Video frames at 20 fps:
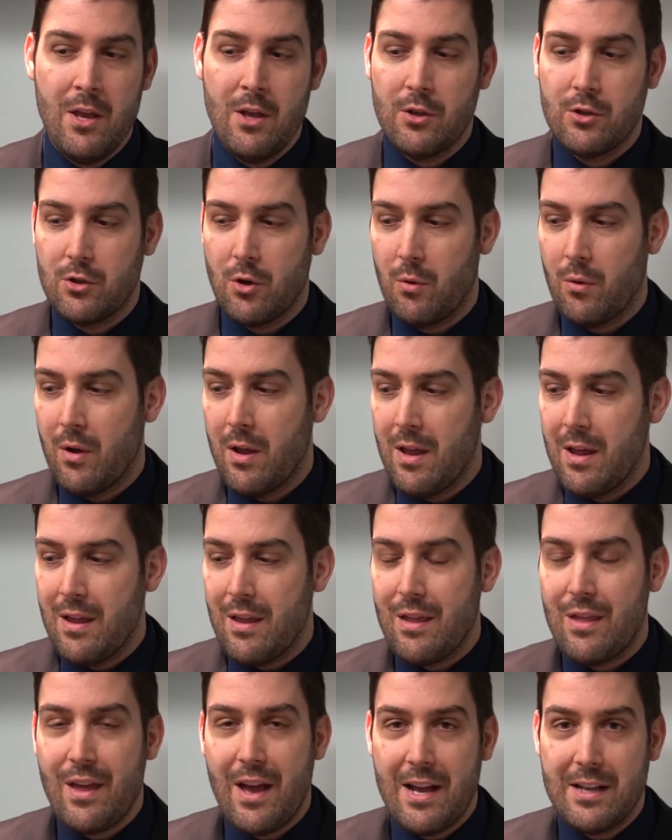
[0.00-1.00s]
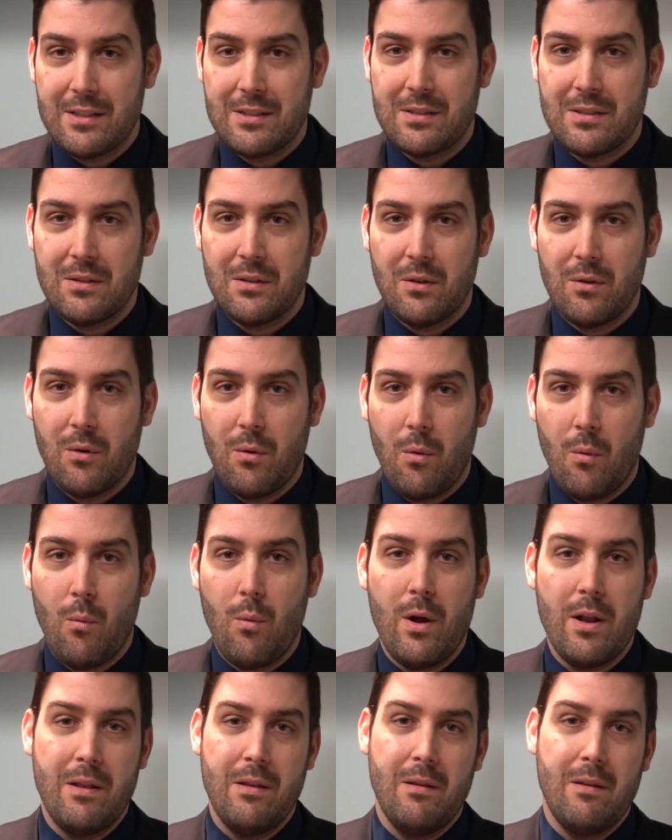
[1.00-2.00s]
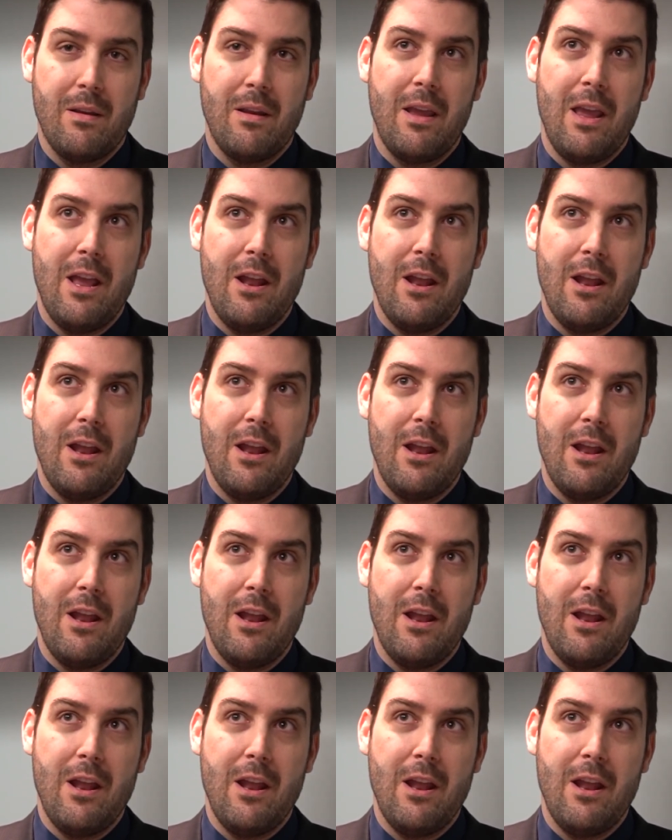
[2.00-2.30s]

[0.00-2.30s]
So that's what,